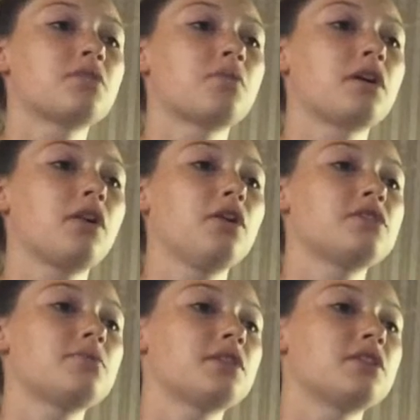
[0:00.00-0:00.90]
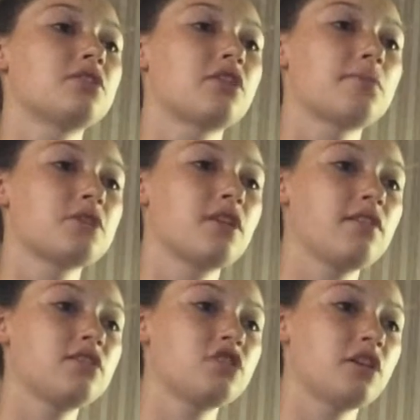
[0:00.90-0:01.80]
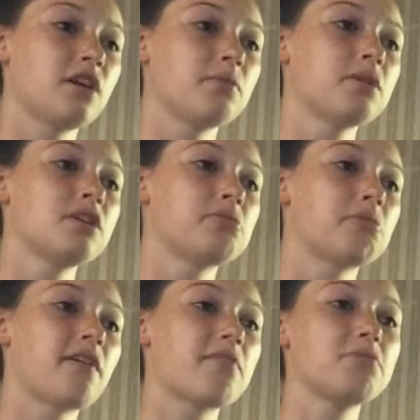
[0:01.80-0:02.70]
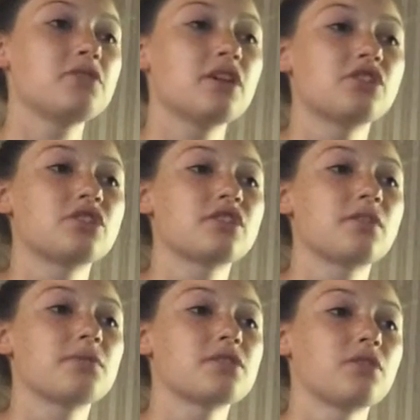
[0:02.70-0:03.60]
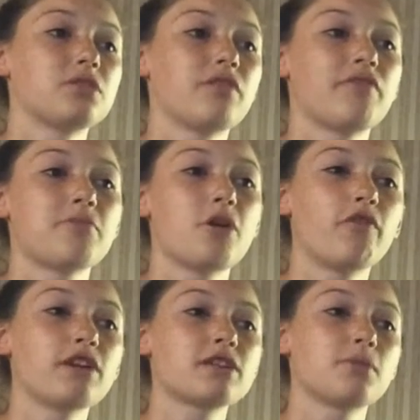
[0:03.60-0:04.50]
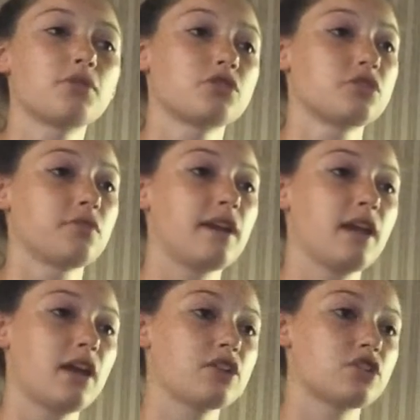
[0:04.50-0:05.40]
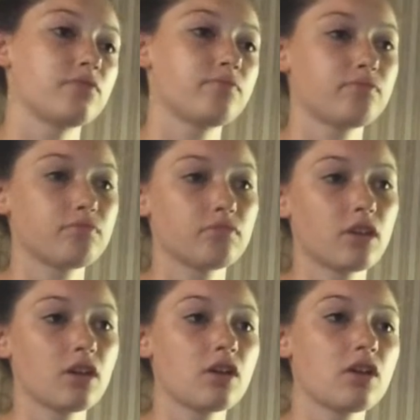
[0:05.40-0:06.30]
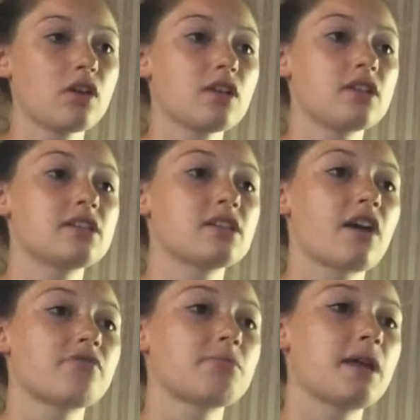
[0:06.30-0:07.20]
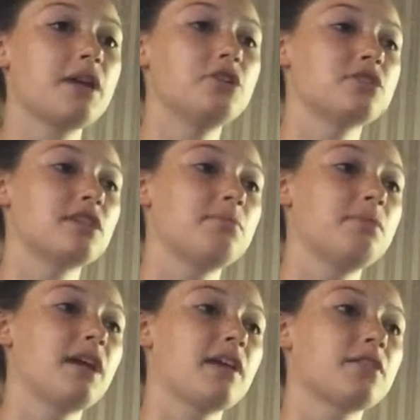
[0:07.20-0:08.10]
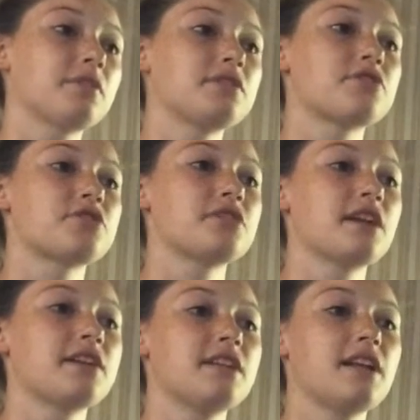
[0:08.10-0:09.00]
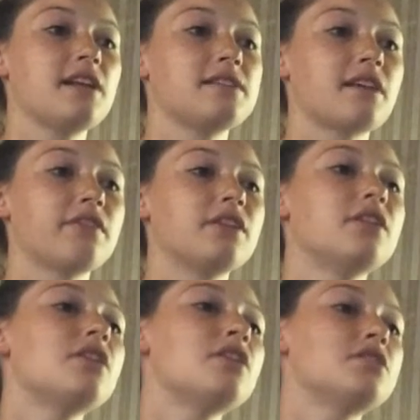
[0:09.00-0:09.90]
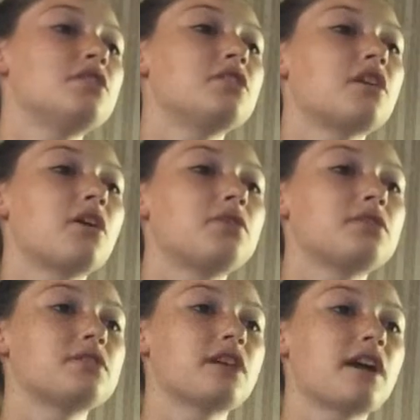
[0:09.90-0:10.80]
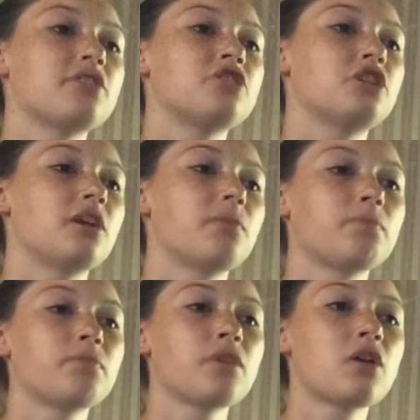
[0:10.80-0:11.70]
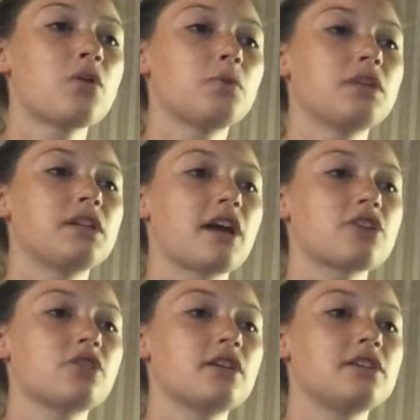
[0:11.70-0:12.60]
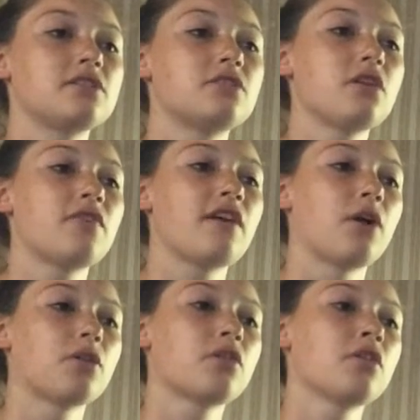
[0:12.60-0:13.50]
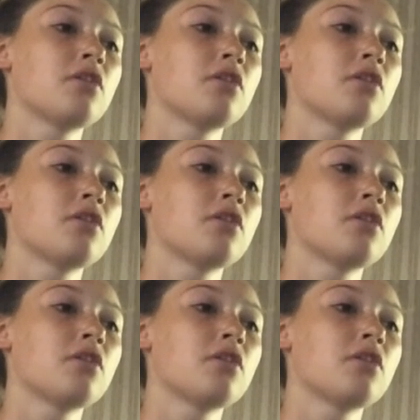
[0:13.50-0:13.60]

to work closely with the decryption of the genome to prevent mutations that resulted from overexposure to radiation. This government agency began the research in 1987 to decode an entire genome, when the National Institute of Health